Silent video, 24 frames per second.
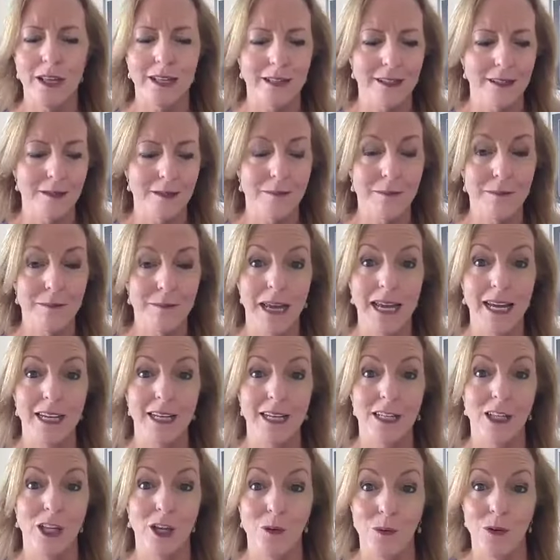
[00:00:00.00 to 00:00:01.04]
that this
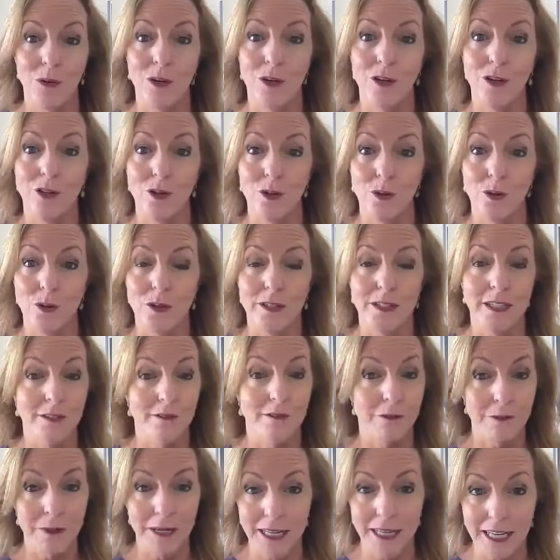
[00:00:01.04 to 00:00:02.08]
may lower your need
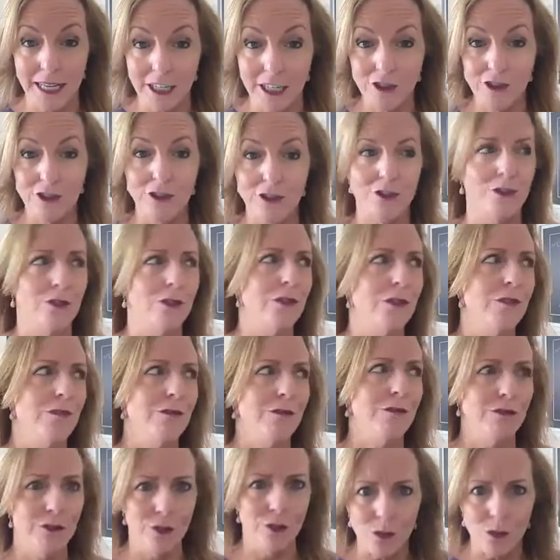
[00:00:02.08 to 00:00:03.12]
for medication, so
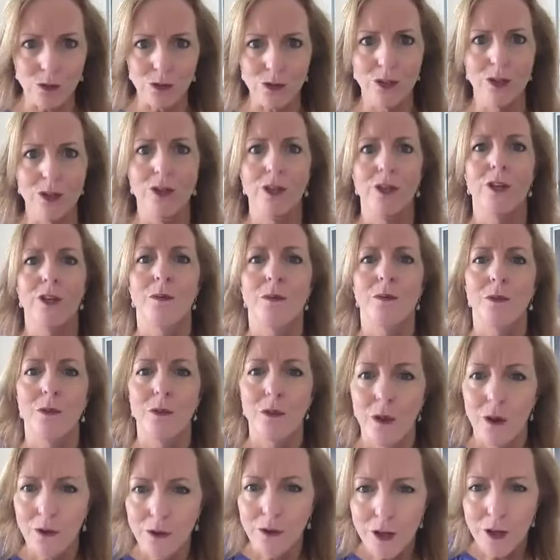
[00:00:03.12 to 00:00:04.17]
consult with
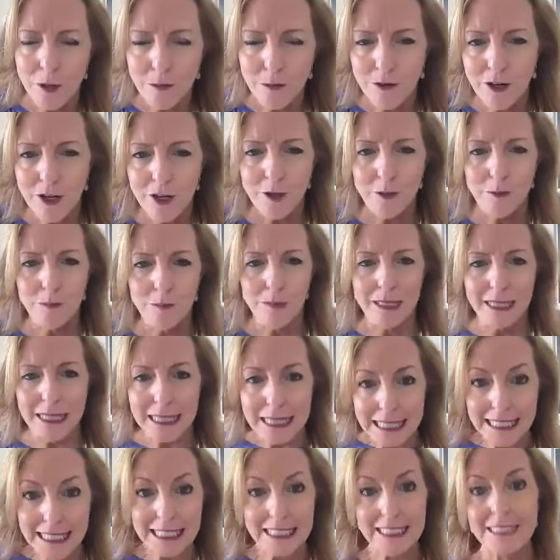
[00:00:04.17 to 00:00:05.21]
your healthcare provider,
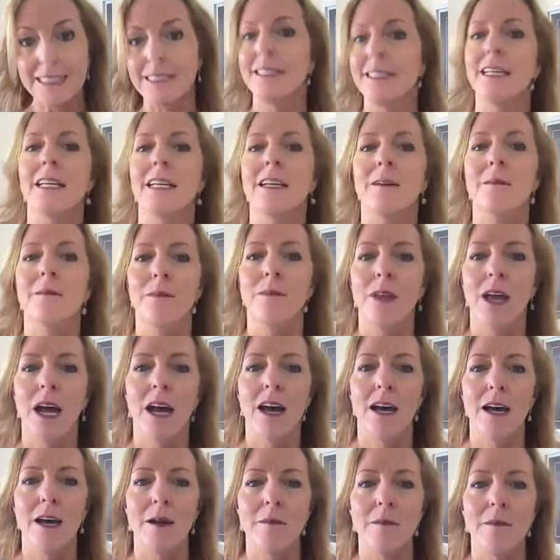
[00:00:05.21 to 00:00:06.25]
please.
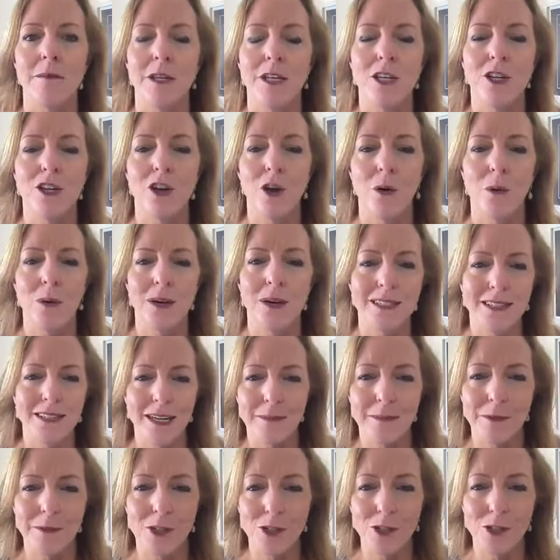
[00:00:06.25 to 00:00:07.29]
The
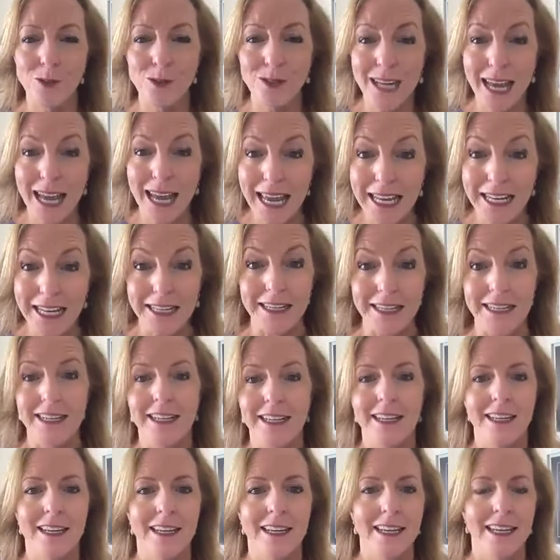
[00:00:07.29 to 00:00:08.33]
coenzyme Q10.
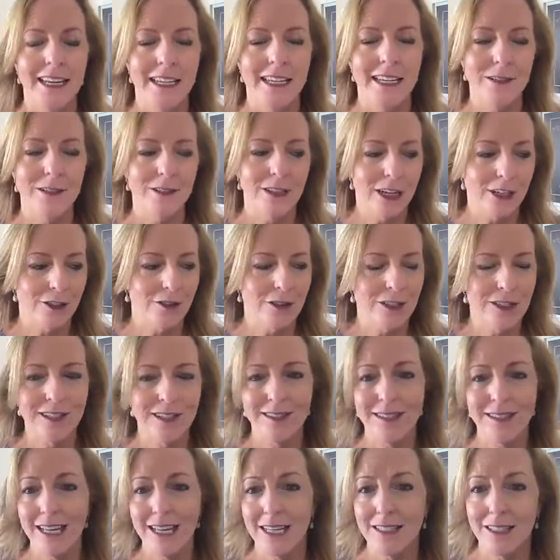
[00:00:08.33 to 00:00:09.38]
And Dr. A
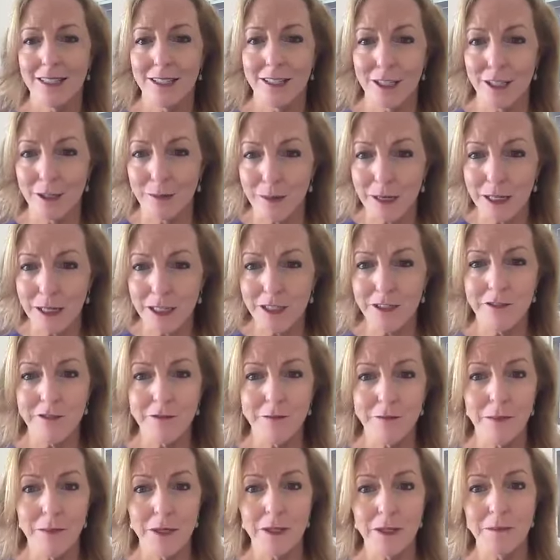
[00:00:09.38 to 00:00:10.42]
says, yes, it's
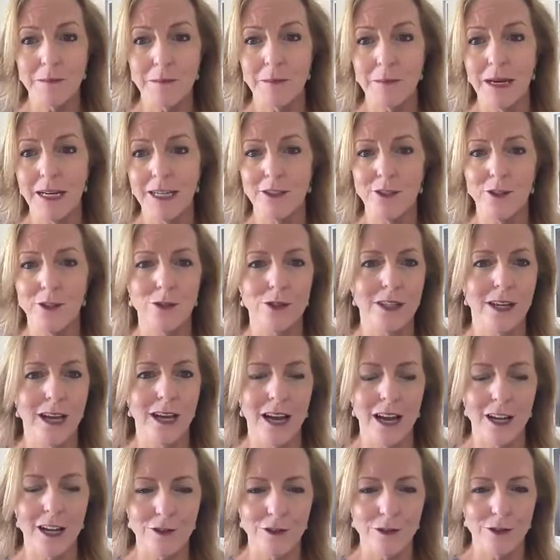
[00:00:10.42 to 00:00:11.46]
expensive, but by dosing
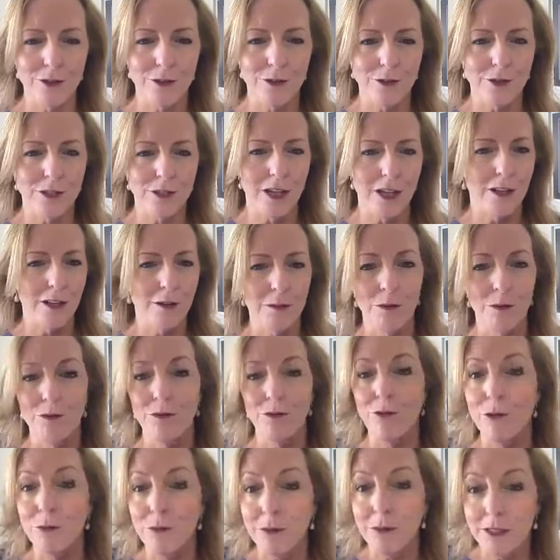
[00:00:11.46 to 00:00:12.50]
hydrosoluble
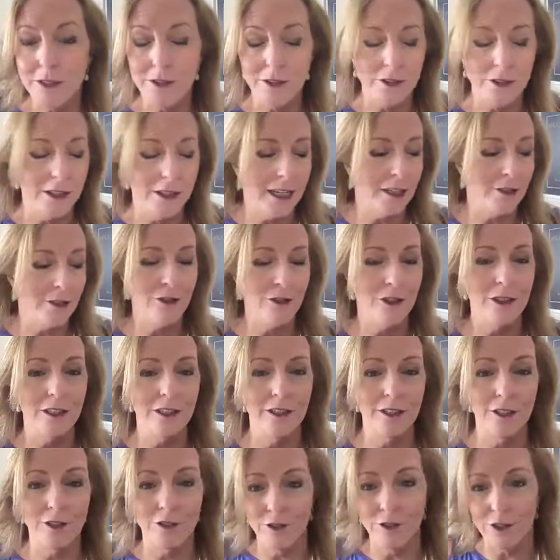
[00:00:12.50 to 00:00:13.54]
formulas, you can actually
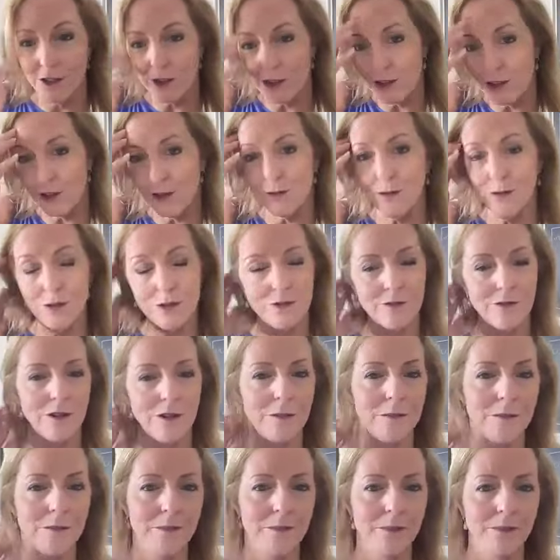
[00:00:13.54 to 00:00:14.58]
decrease the dose
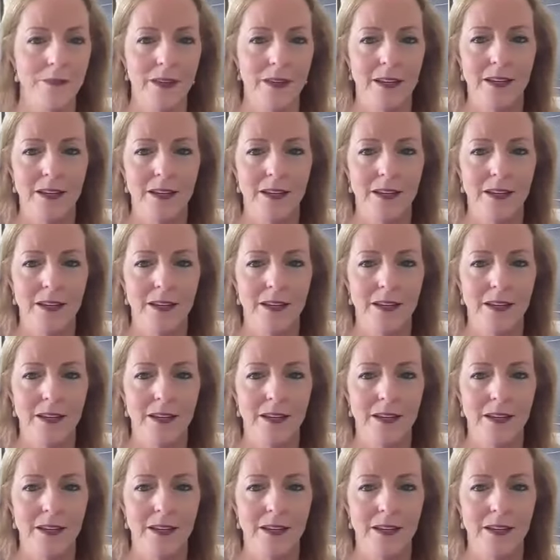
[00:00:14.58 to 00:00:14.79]
from